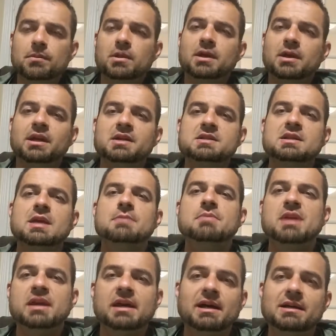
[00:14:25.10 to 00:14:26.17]
And I say,
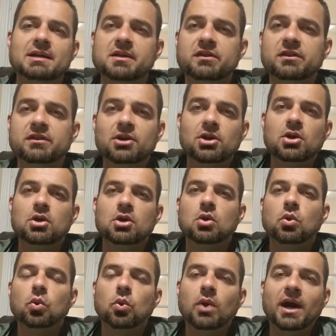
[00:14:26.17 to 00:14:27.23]
because
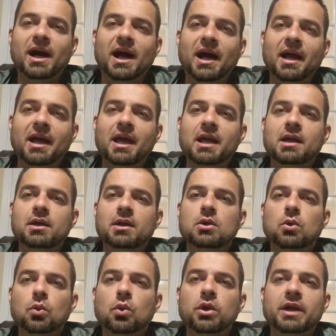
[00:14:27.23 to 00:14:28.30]
why
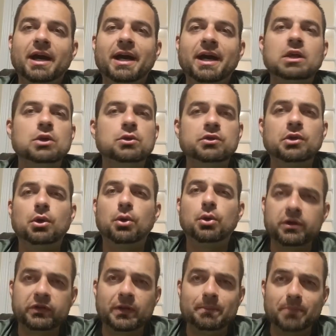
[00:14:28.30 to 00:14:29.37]
would I use a
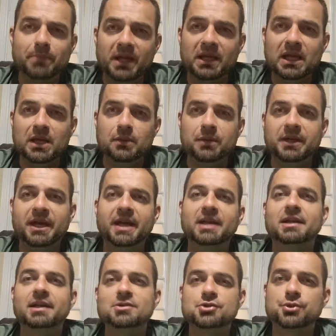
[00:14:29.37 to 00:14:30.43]
horse and buggy when I
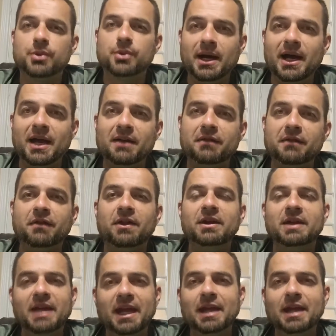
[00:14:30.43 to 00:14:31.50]
can drive
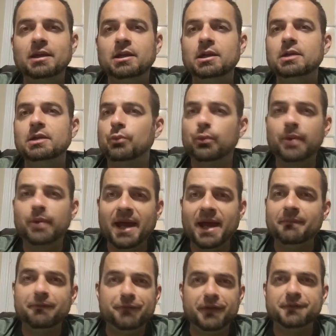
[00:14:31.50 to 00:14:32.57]
a
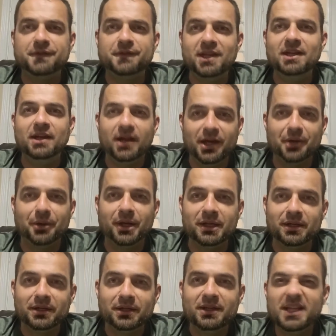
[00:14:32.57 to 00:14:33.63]
Ram
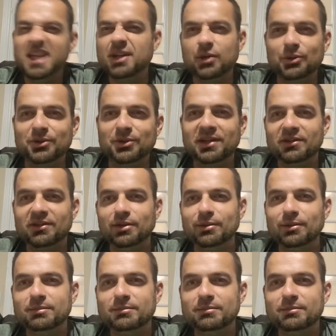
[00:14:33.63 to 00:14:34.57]
1500 Eco Diesel,